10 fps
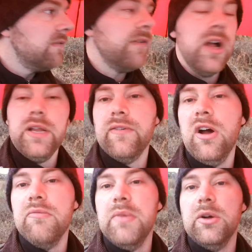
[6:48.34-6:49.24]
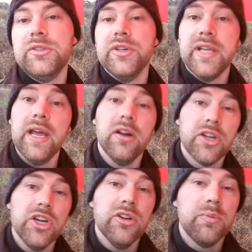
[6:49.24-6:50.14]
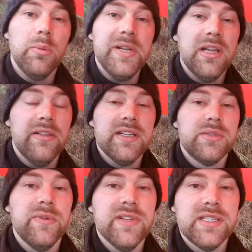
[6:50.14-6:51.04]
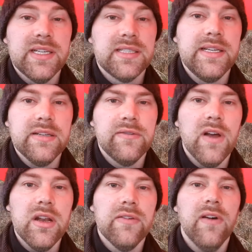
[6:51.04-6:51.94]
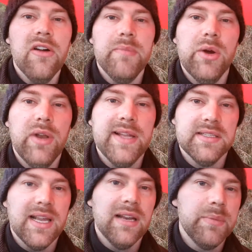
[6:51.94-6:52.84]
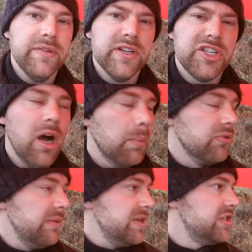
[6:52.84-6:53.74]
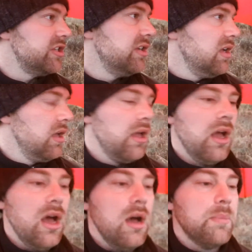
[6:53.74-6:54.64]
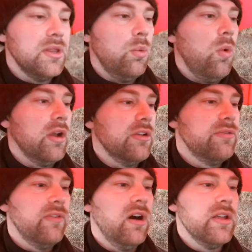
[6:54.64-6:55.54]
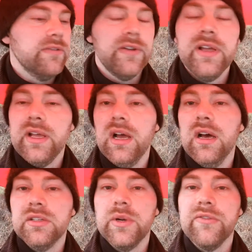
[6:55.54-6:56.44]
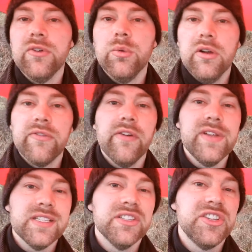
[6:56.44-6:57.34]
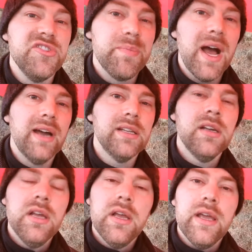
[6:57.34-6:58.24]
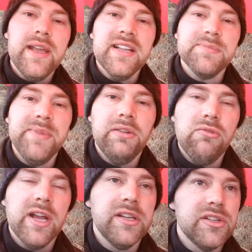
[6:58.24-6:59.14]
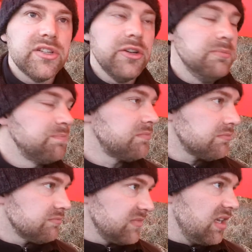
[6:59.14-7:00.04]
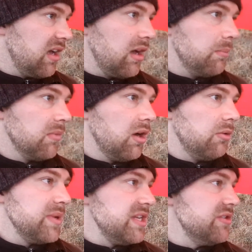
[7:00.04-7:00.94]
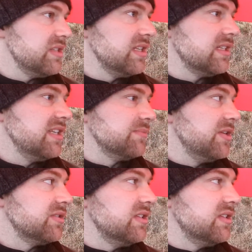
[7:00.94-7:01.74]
35mm. So again, I could have probably done this with the 16-35mm lens and had a bit of a sharper image. But the 24-105 isn't too bad in its mid-range, so I'll be using this lens most